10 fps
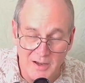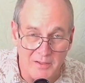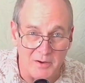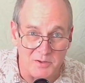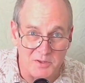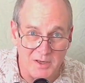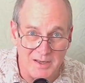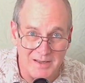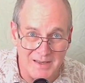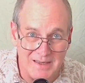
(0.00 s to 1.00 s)

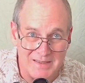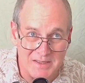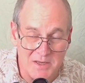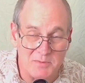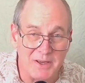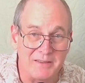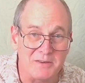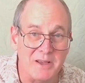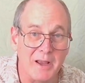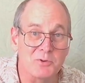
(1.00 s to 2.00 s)
It seems like
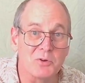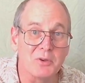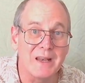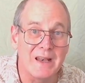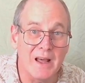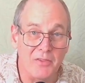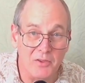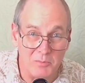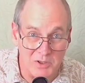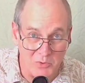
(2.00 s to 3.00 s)
there's absolutely
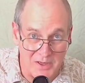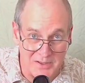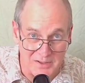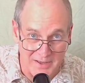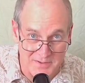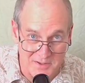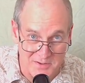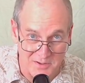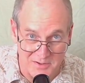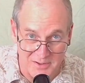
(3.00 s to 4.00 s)
nothing between the lenses
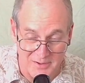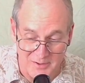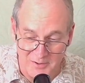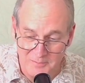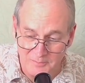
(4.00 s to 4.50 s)
and the target.